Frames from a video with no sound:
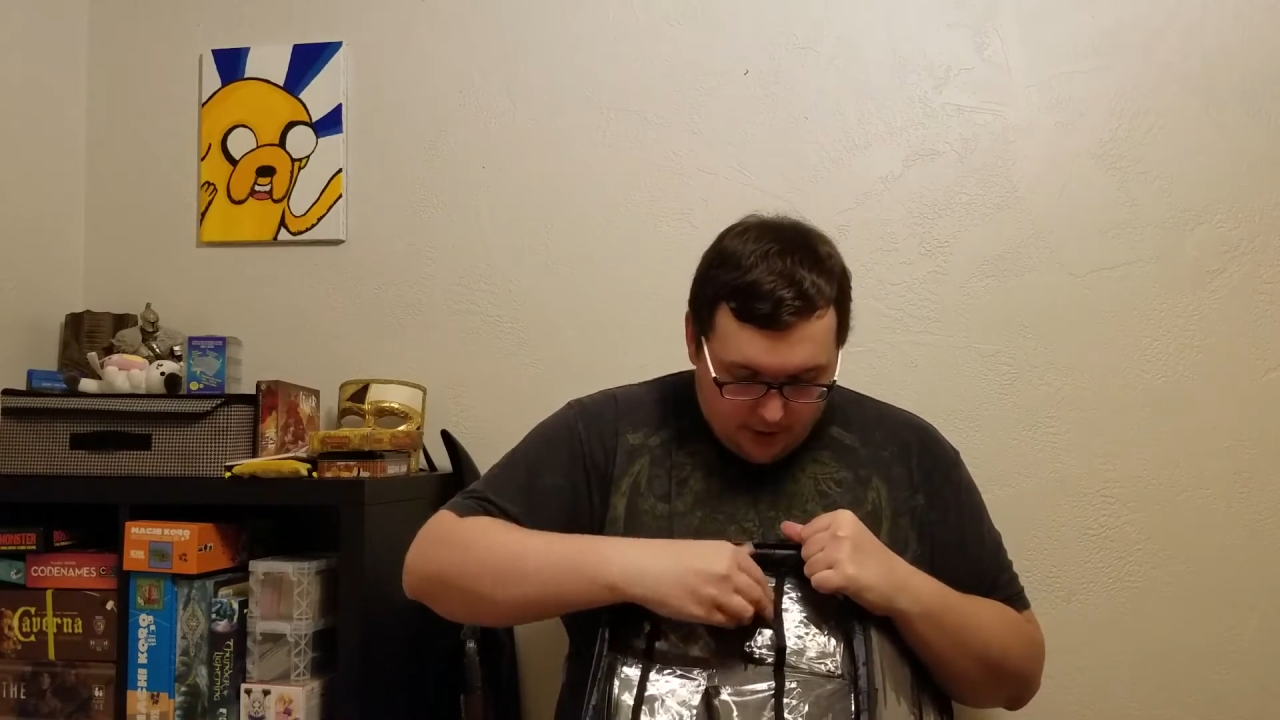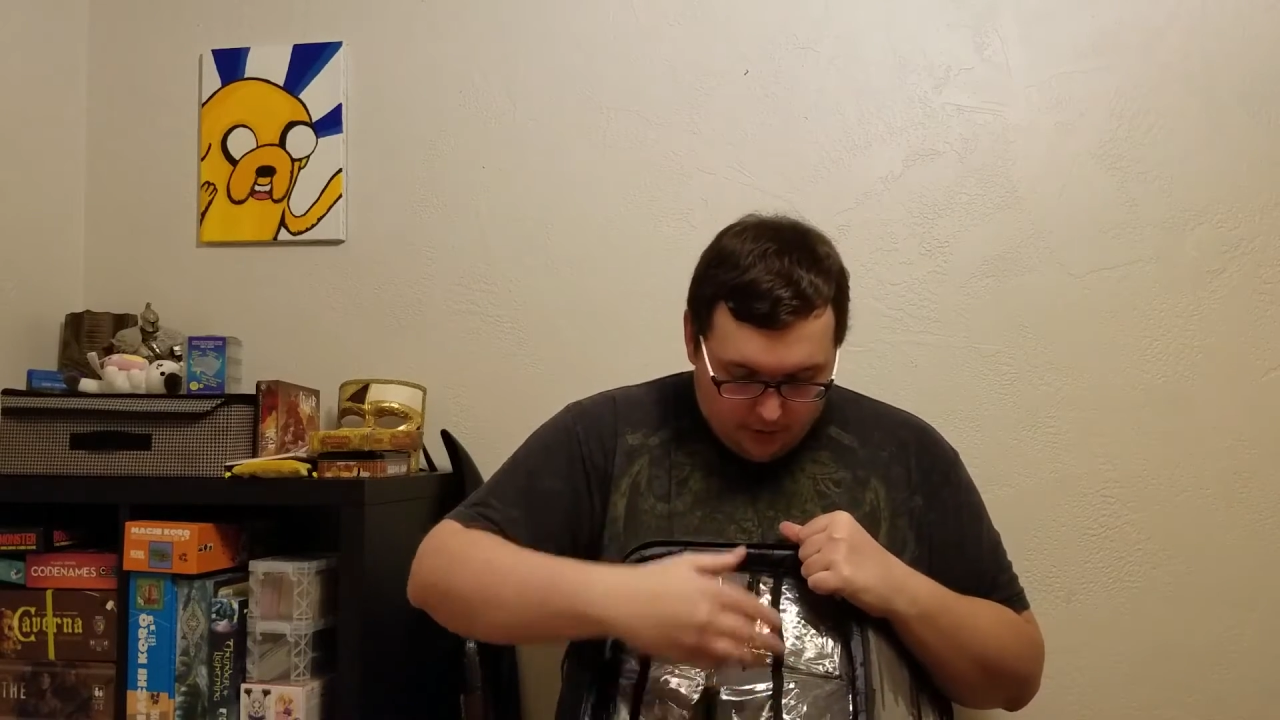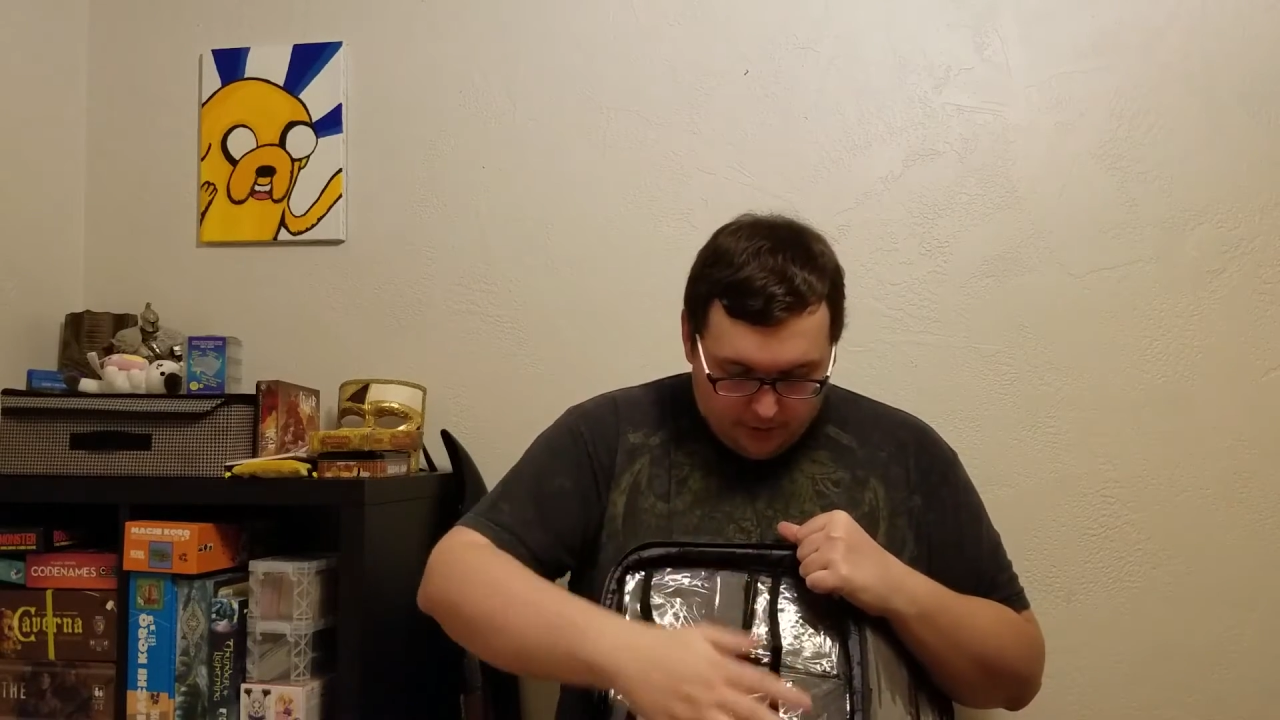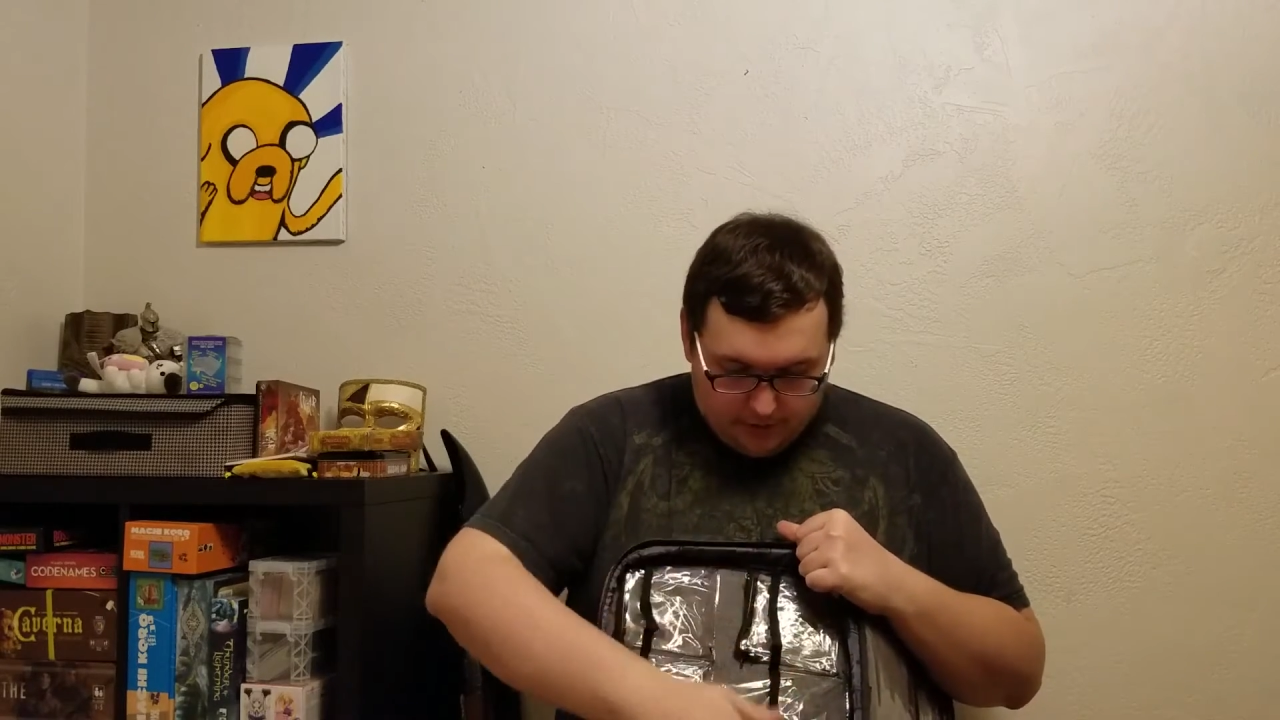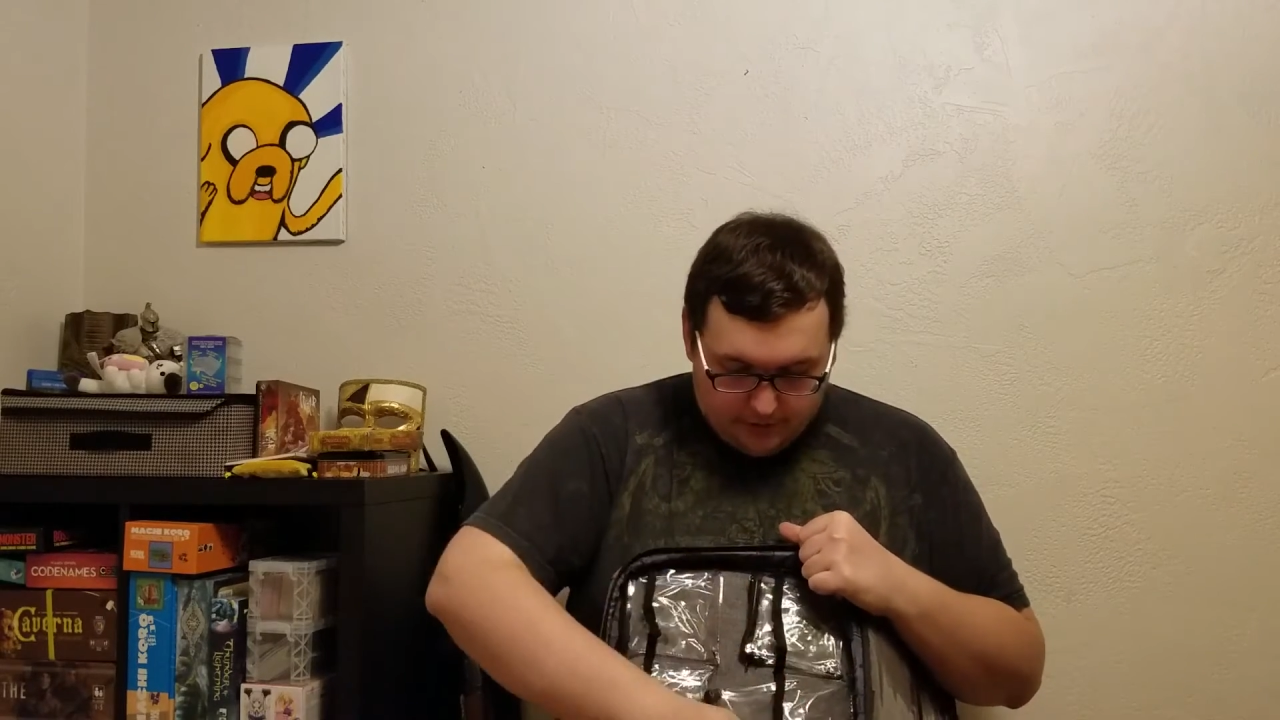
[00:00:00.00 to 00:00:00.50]

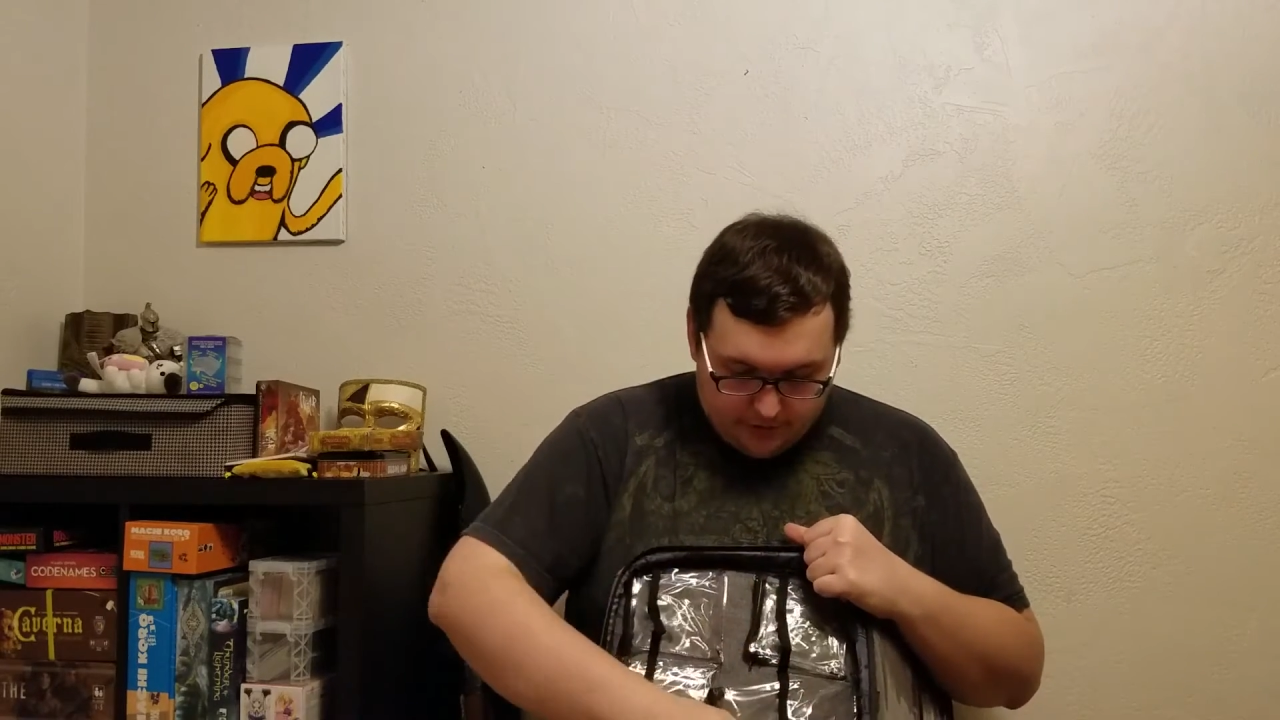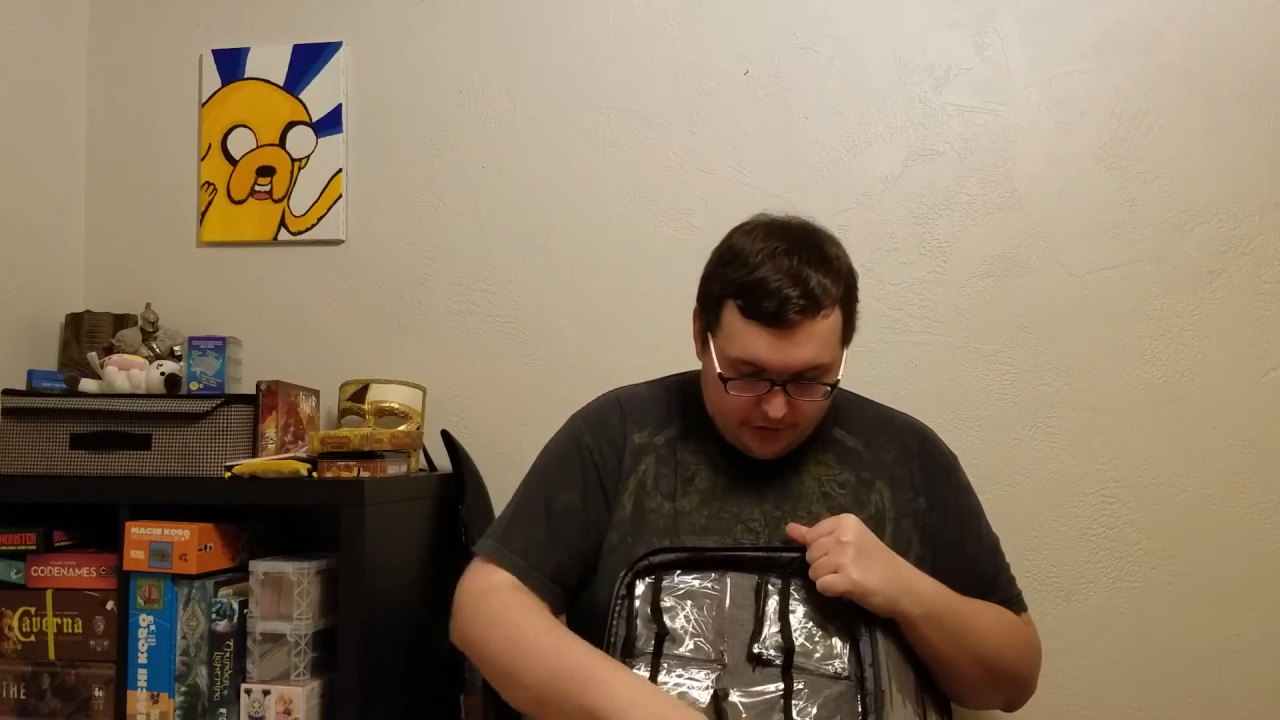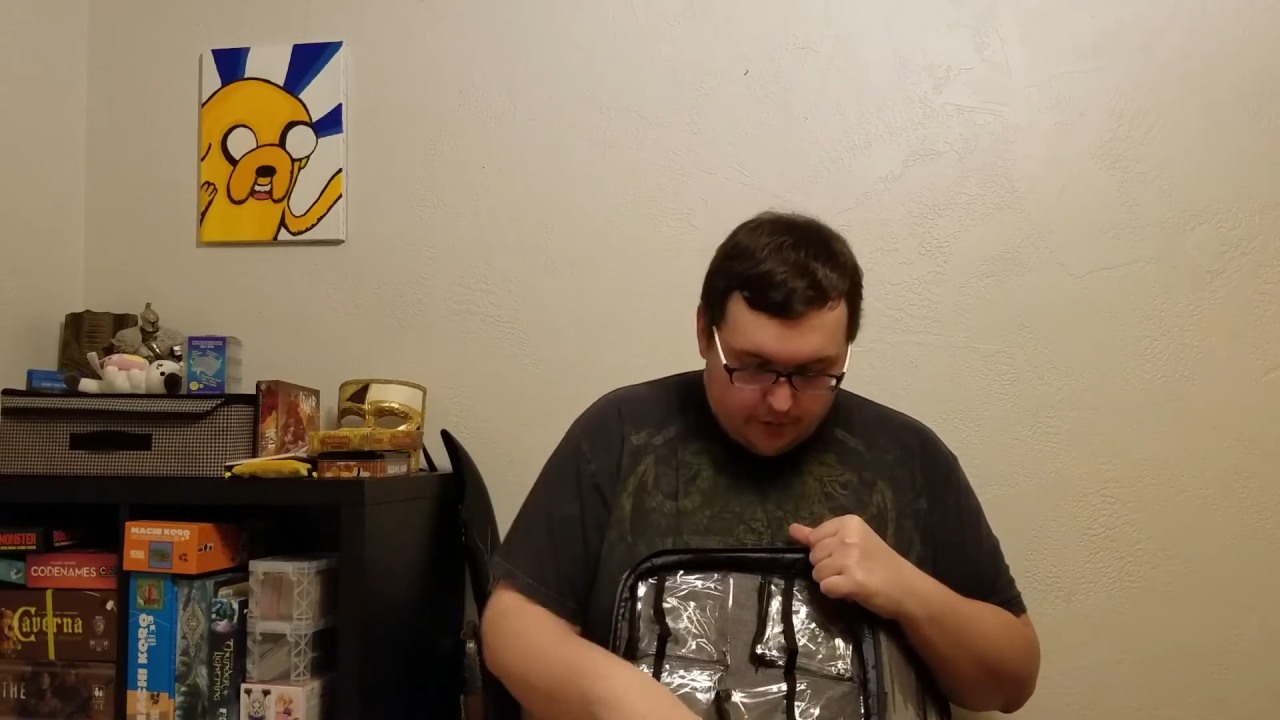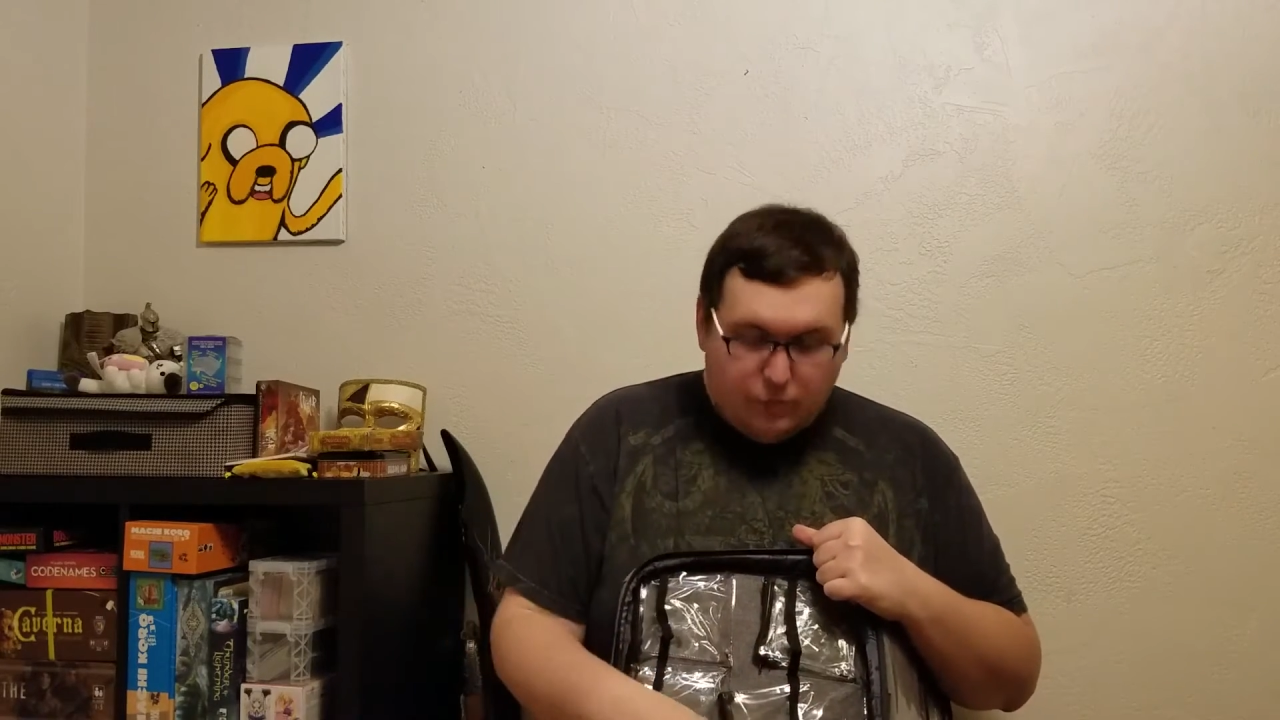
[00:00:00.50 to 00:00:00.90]
or just